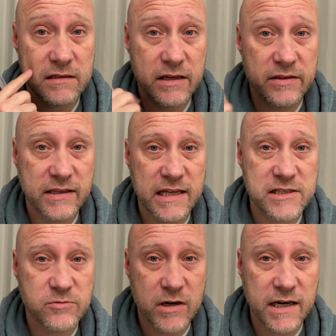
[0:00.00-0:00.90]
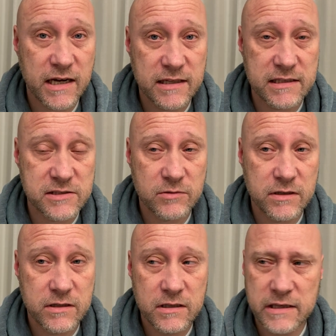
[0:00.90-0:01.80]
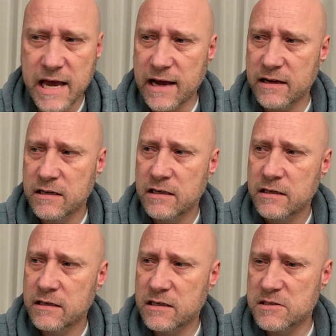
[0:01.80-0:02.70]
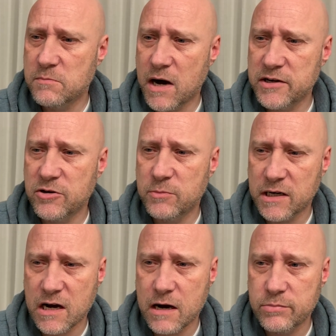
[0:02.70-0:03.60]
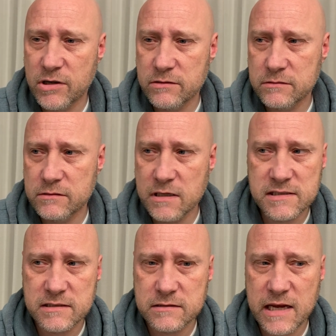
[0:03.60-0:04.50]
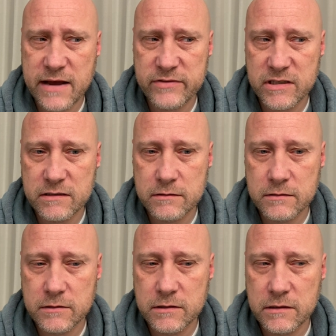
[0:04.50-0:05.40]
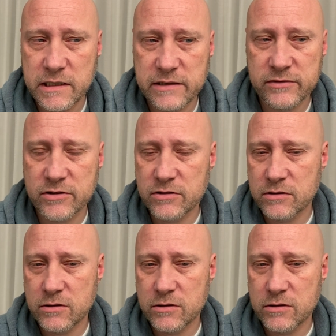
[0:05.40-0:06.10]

I think that's where I got this one. Yeah, because Mondo Macabro doesn't have it either.